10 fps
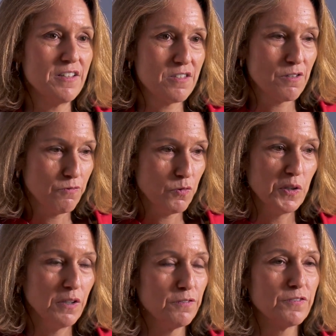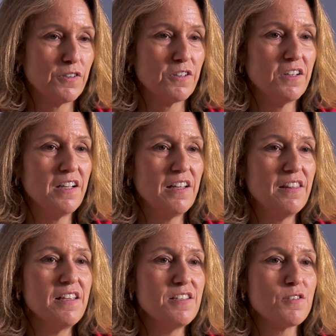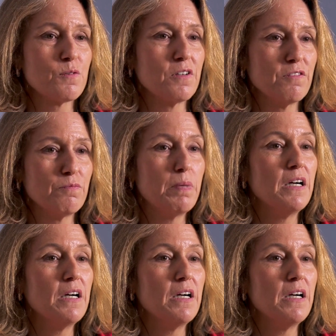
that's the foil for these sort of